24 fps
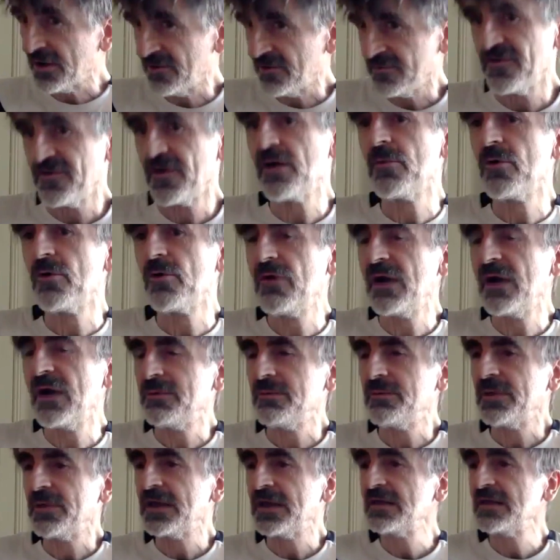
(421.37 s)
far more rapid
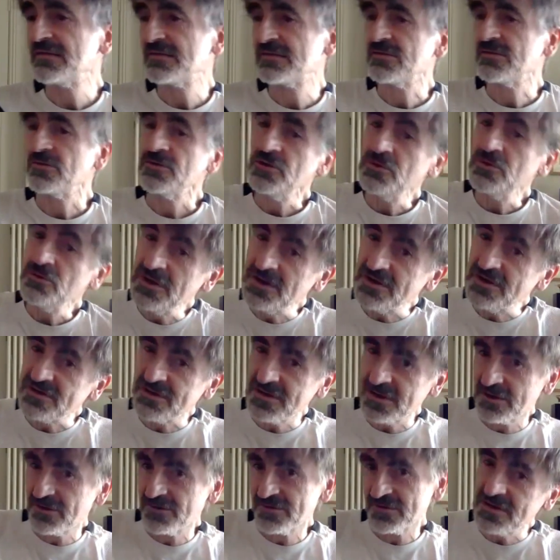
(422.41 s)
pace, so you need to take
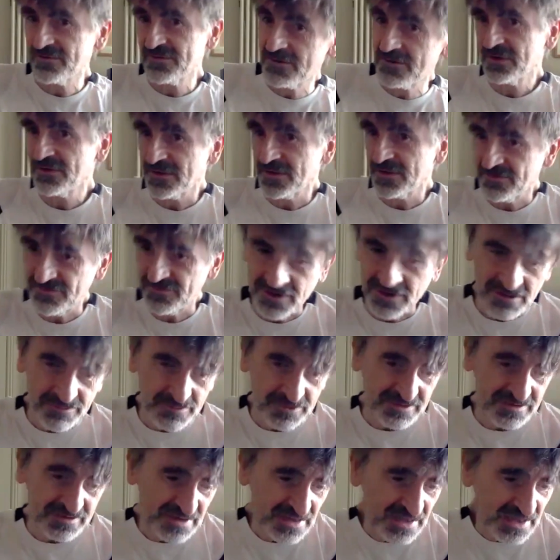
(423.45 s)
yourself out of that environment.
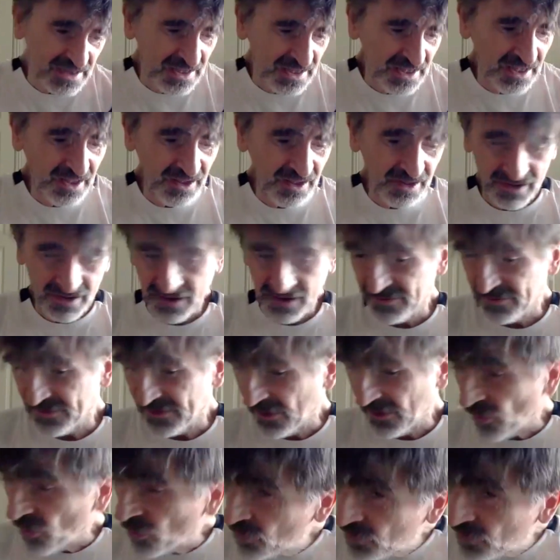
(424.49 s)
And the
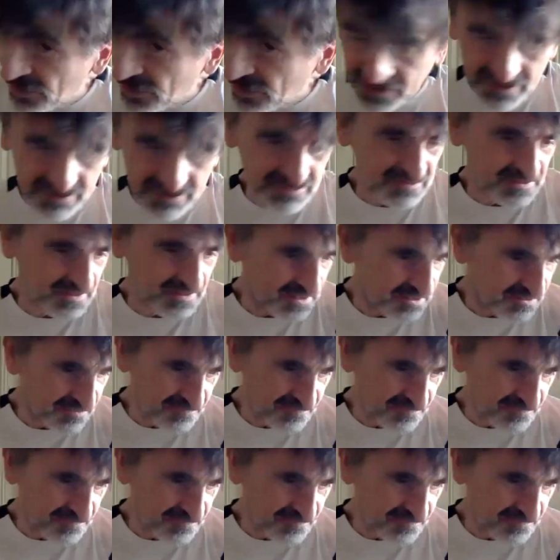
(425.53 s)
only thing I could think of